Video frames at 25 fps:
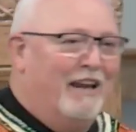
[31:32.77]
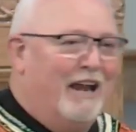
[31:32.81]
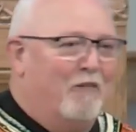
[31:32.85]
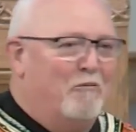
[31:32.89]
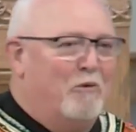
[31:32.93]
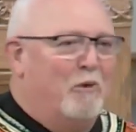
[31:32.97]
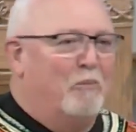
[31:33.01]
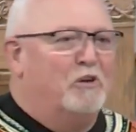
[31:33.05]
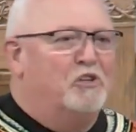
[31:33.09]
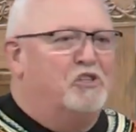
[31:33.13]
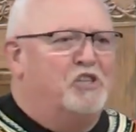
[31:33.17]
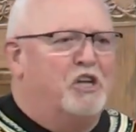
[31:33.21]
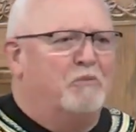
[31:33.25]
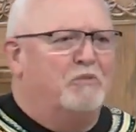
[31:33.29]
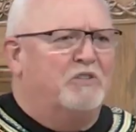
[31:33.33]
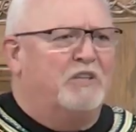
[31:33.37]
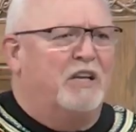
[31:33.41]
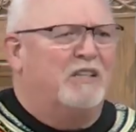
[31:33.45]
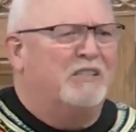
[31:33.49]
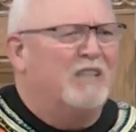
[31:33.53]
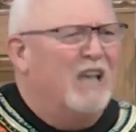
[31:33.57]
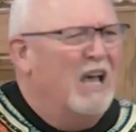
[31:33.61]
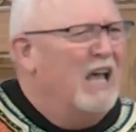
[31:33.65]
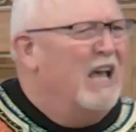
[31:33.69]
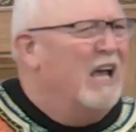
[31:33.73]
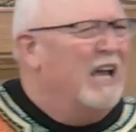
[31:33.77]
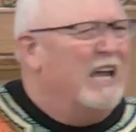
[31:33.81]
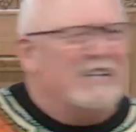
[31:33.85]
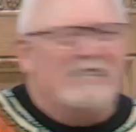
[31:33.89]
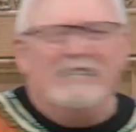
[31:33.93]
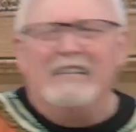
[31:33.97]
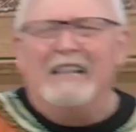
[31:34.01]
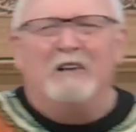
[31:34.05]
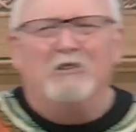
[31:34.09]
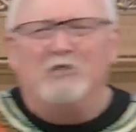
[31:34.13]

I remember Jim says, isn't there